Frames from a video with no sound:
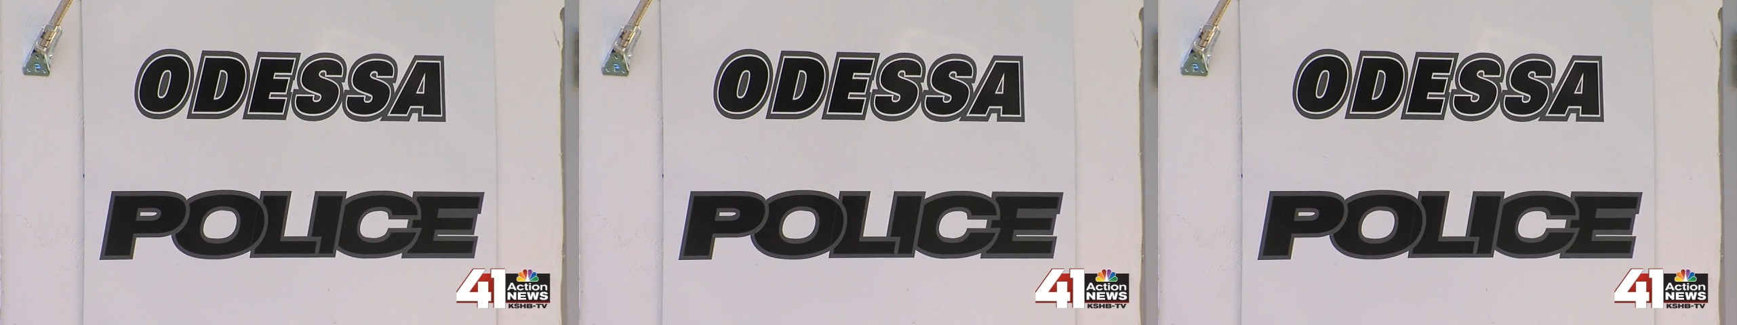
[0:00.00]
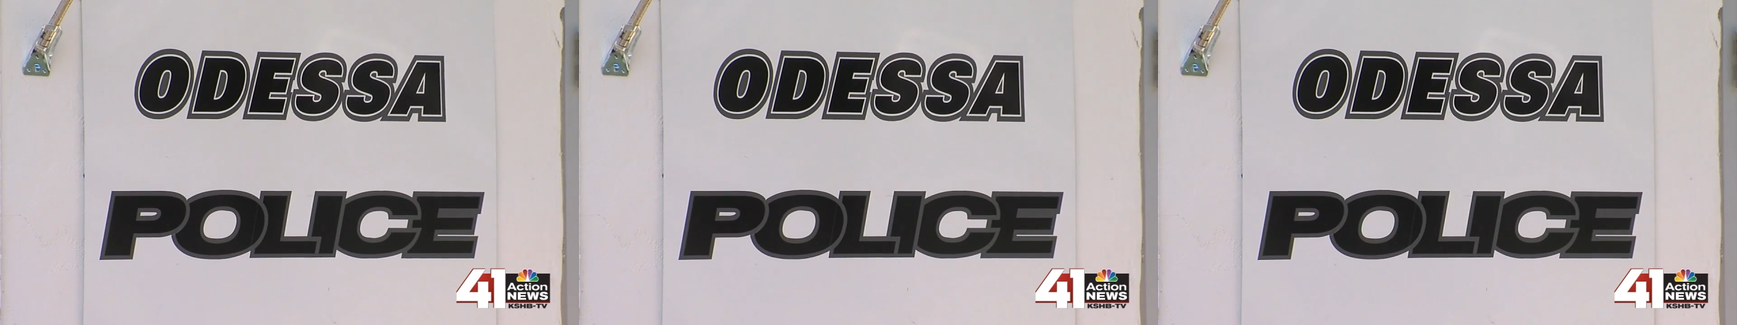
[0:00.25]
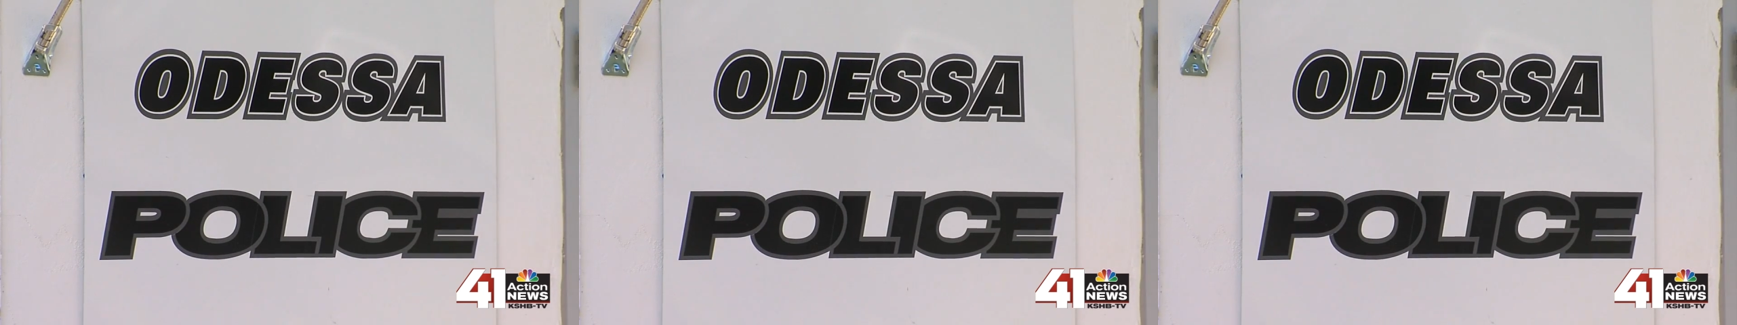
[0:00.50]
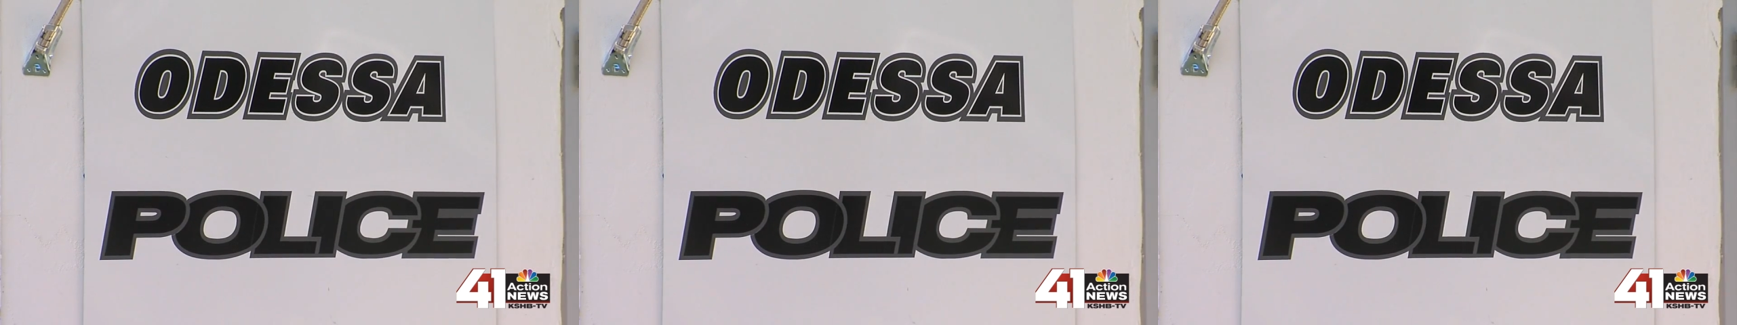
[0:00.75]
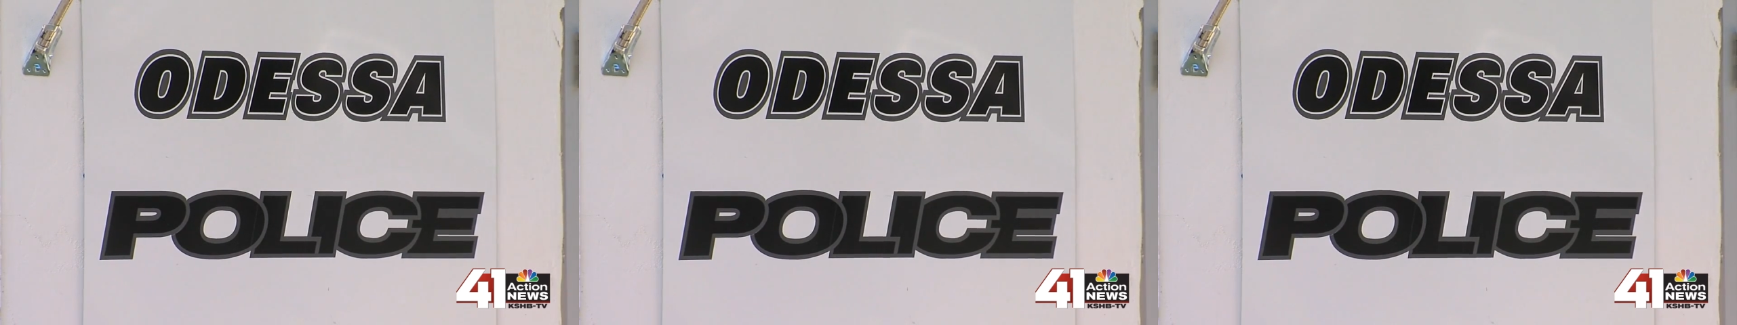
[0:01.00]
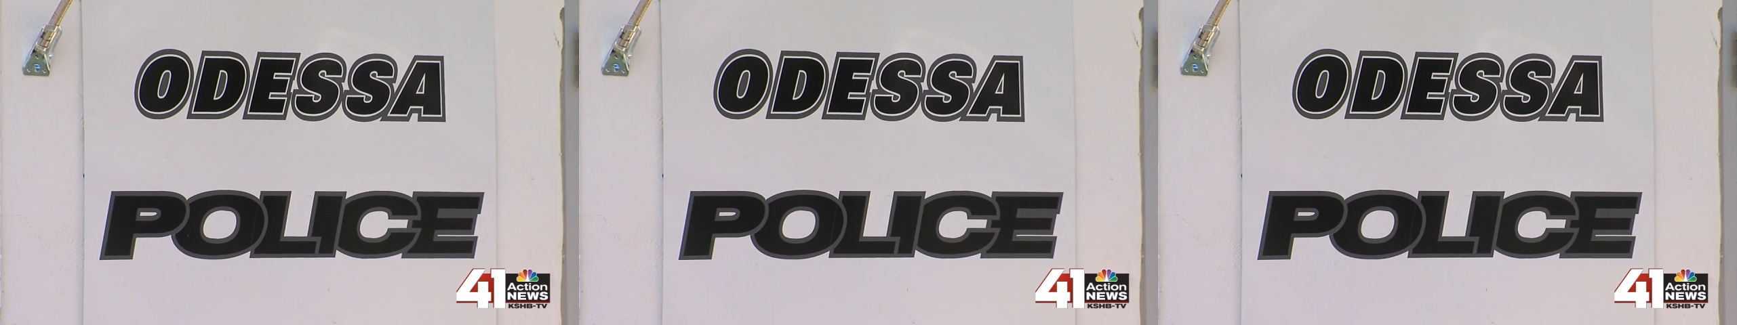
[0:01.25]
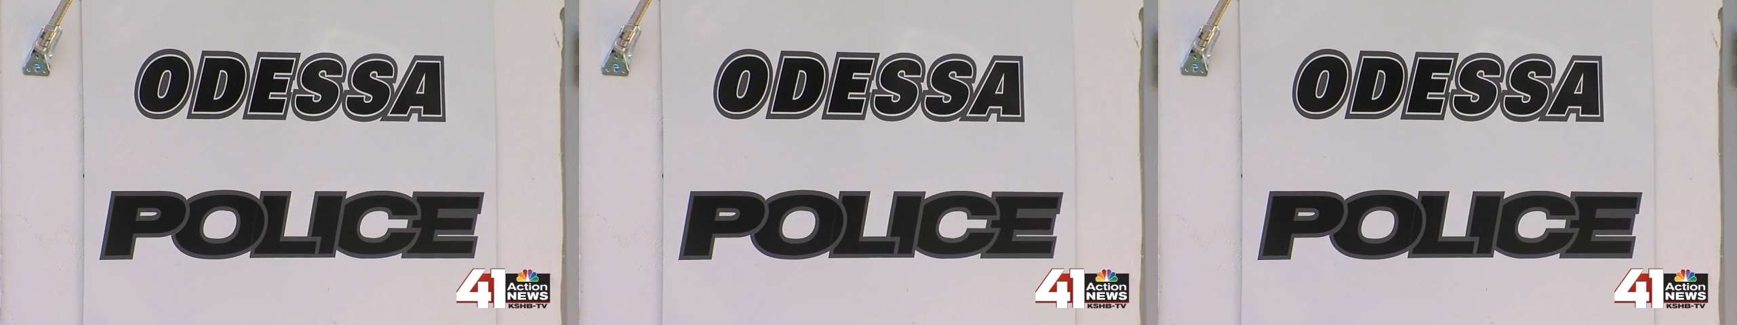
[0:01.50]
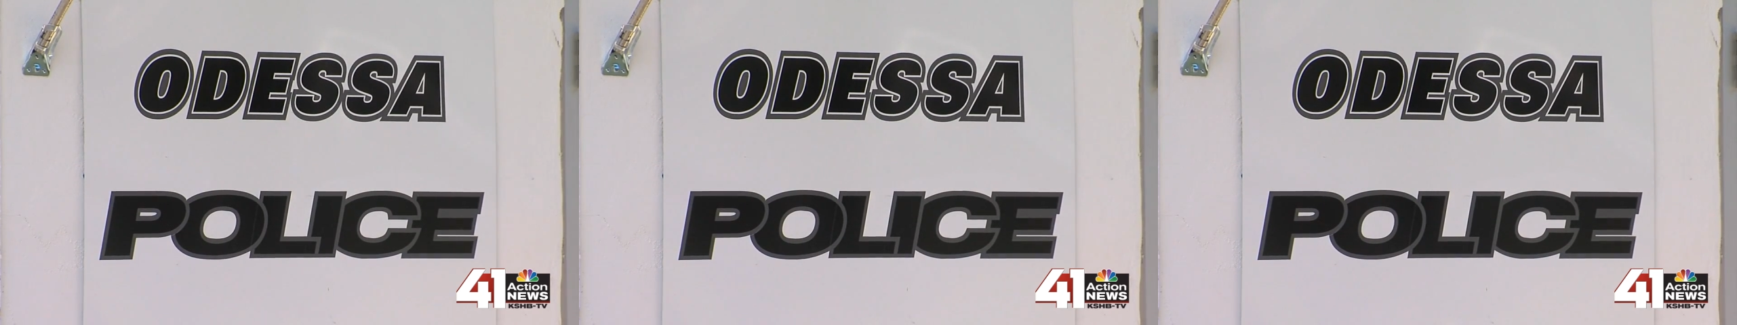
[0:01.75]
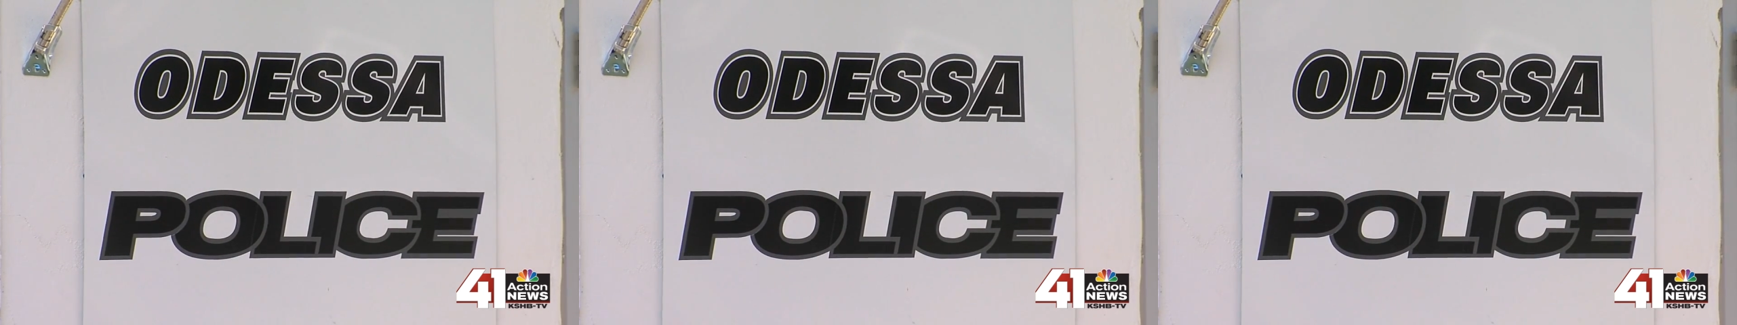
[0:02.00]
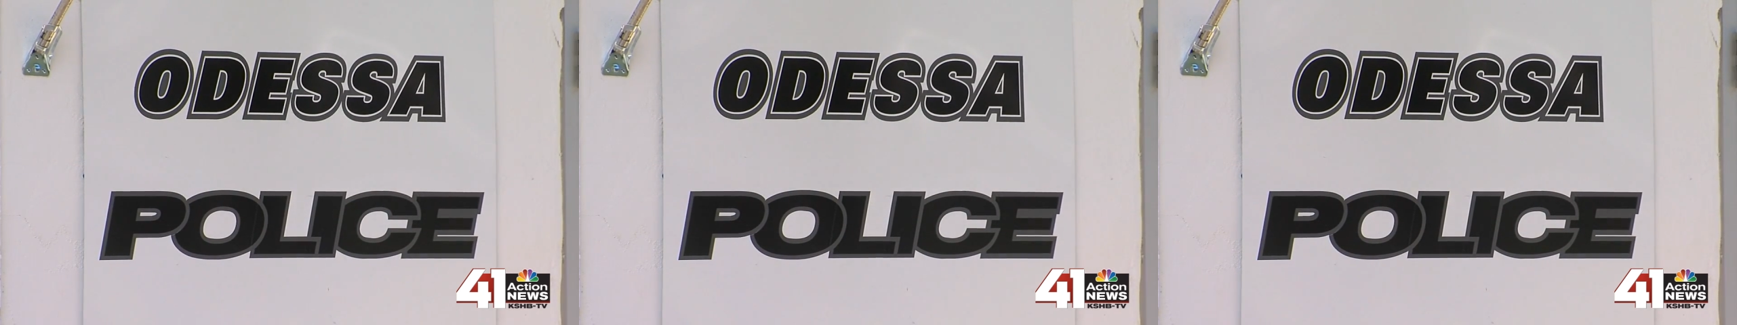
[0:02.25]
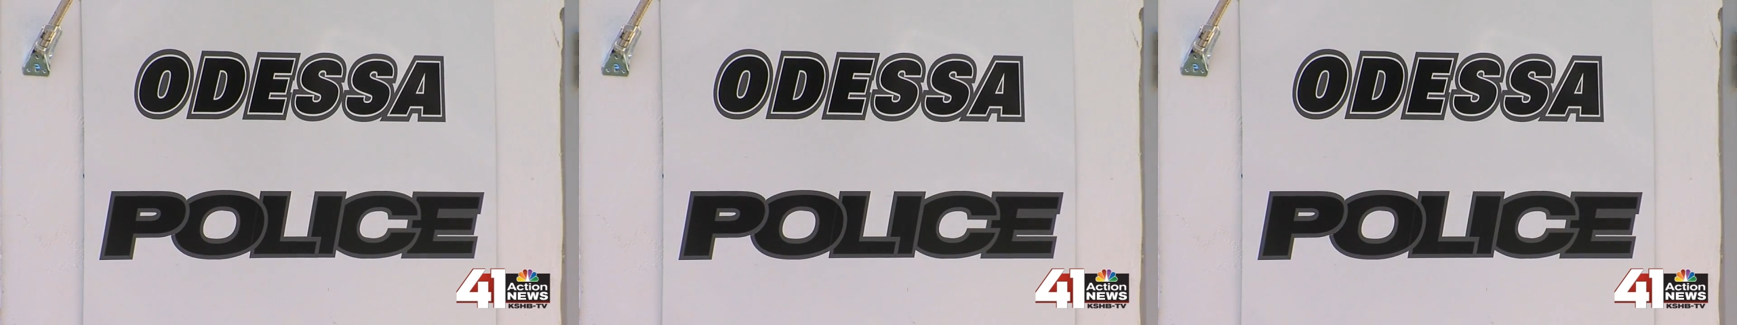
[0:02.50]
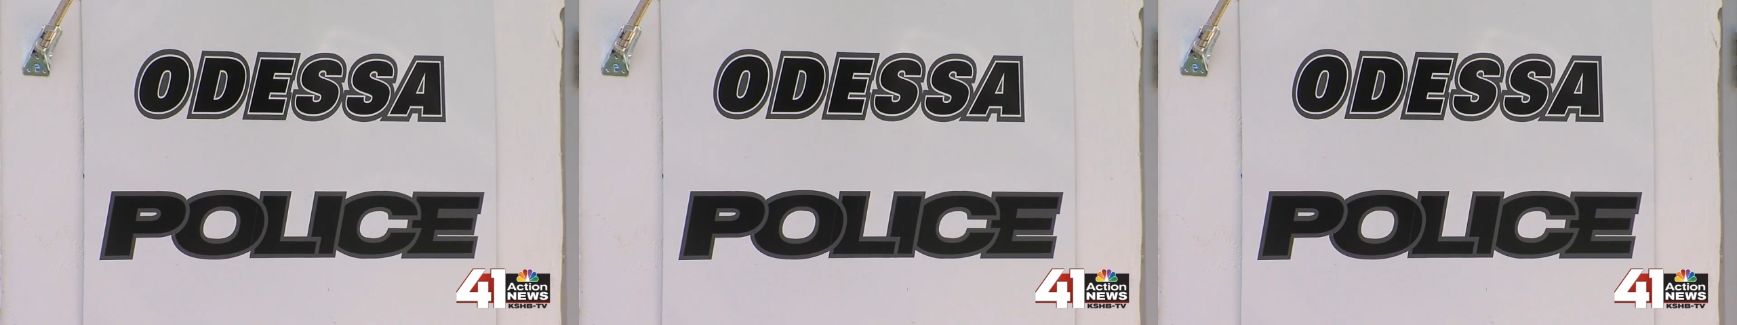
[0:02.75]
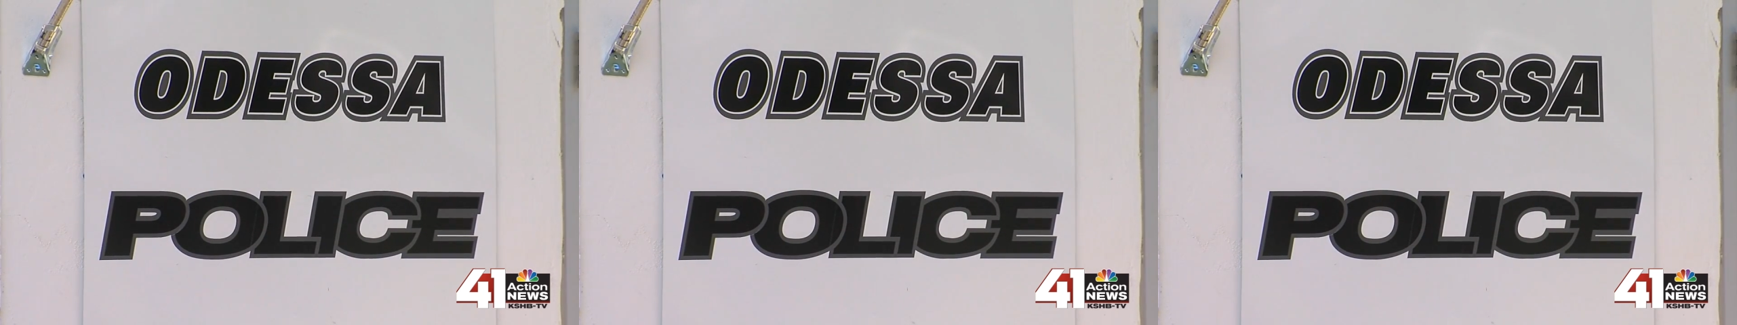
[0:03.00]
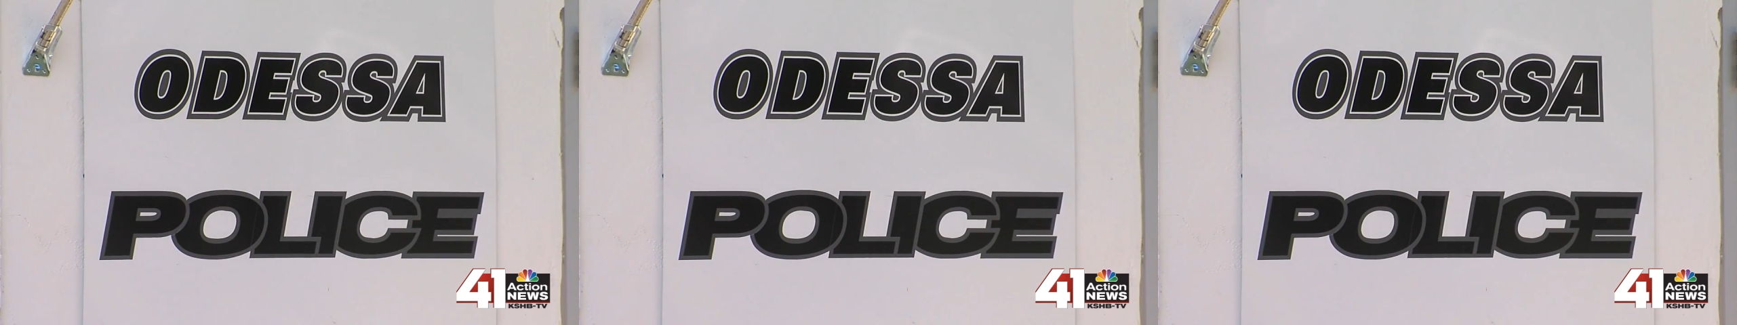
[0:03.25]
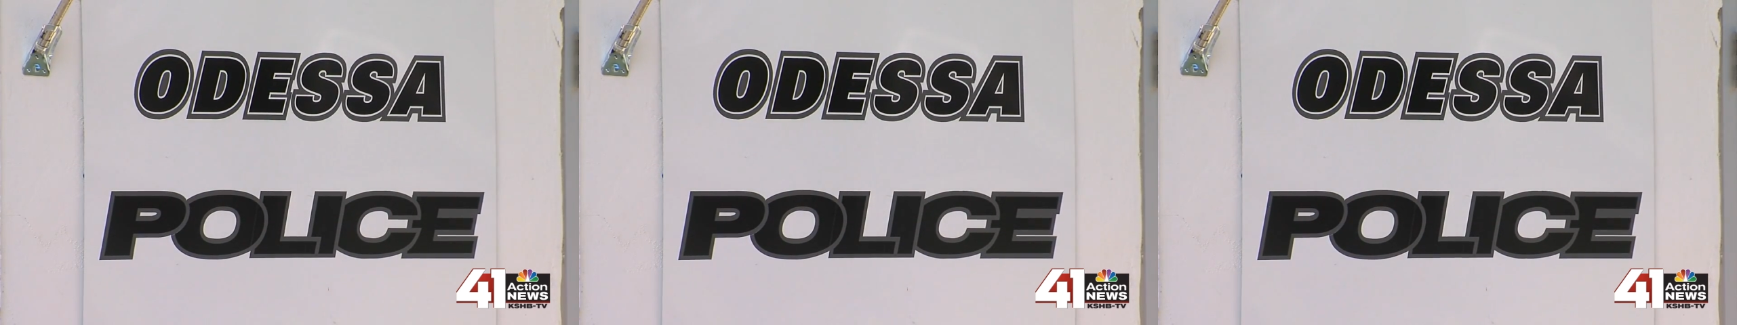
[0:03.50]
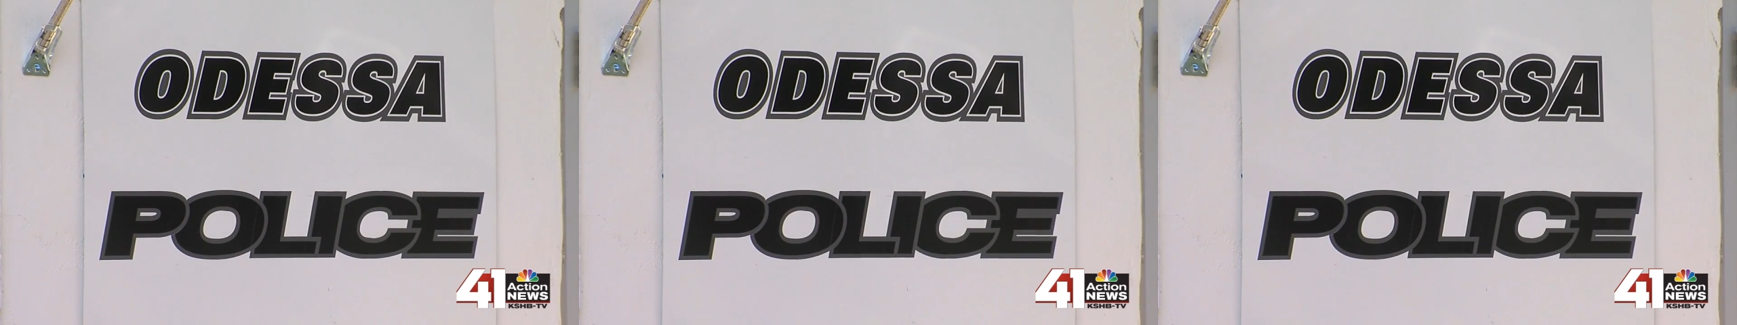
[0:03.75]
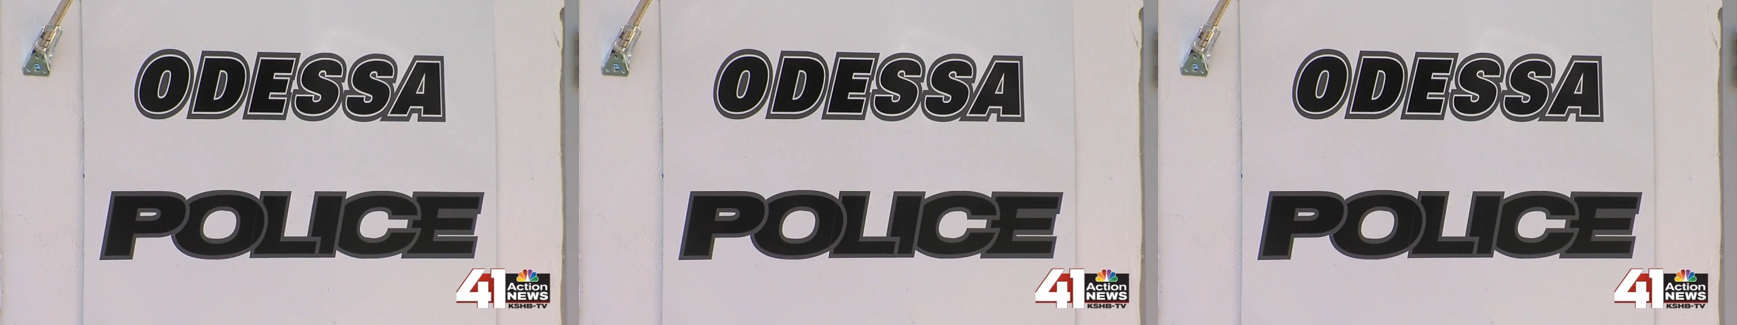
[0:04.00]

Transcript: (no speaker visible)